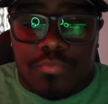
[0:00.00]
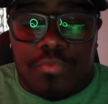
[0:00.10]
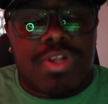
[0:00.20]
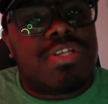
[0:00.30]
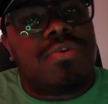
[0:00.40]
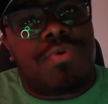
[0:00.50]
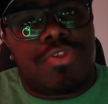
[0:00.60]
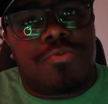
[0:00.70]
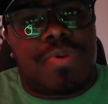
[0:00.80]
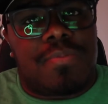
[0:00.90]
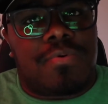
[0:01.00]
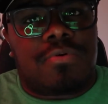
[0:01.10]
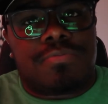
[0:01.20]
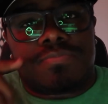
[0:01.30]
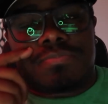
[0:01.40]
what is it with you people?
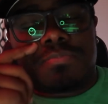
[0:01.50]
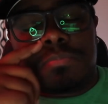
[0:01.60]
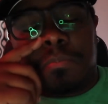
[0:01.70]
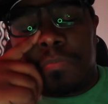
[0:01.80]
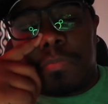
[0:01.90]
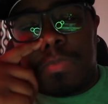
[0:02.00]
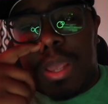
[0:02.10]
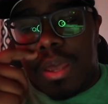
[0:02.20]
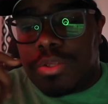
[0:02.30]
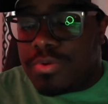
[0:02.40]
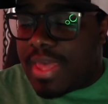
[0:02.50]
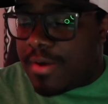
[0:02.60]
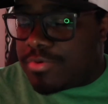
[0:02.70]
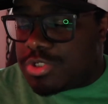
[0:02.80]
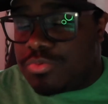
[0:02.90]
How you
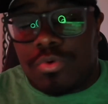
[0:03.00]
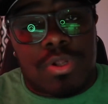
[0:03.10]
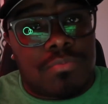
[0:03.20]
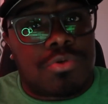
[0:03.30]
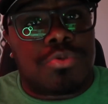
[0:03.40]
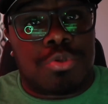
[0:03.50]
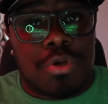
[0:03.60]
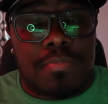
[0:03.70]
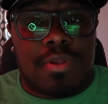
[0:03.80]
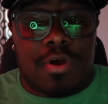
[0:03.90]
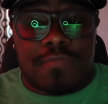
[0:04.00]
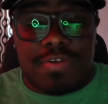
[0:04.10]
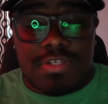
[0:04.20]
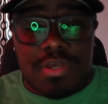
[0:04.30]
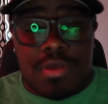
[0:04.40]
got what you wanted, which was Trump in
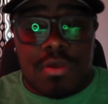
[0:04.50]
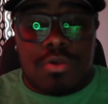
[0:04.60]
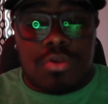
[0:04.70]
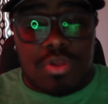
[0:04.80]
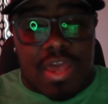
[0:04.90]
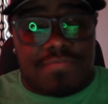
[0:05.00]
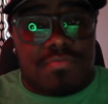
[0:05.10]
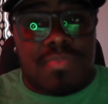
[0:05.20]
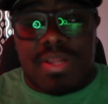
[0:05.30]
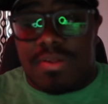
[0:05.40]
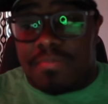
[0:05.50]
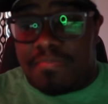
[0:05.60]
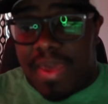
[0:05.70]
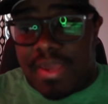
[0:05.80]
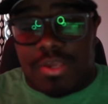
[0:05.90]
office. You have somebody to
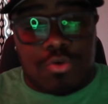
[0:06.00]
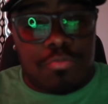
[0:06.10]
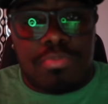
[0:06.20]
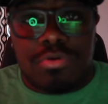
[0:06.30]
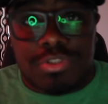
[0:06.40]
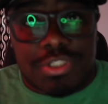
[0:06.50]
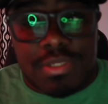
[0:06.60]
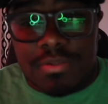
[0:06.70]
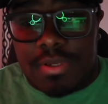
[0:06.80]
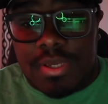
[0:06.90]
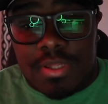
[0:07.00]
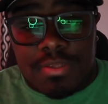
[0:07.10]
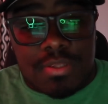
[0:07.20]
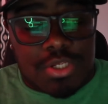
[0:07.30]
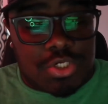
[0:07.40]
back your bullshit
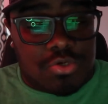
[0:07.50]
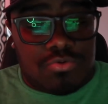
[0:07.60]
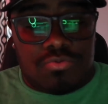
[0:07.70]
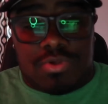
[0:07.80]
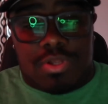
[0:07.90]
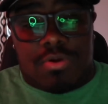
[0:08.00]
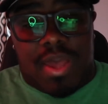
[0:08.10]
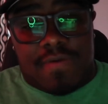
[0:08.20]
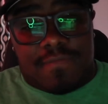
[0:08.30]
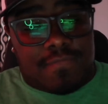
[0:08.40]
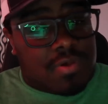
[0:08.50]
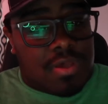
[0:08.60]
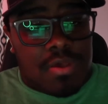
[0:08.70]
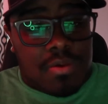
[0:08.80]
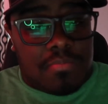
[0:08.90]
that you know, have
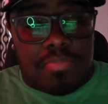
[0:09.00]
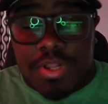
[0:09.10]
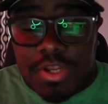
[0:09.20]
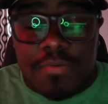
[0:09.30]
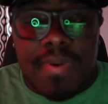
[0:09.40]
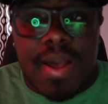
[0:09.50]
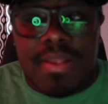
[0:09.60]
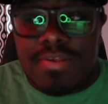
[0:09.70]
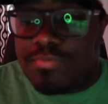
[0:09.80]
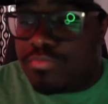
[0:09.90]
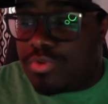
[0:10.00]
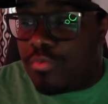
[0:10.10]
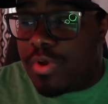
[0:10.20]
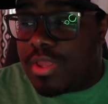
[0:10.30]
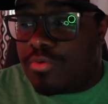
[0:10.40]
put in your mind as the
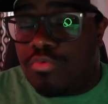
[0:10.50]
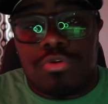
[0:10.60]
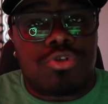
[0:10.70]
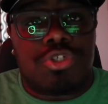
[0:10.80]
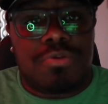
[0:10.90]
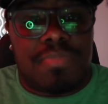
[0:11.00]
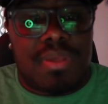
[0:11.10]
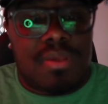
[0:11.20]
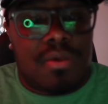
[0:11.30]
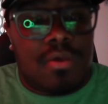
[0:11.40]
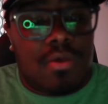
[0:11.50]
way the world should be.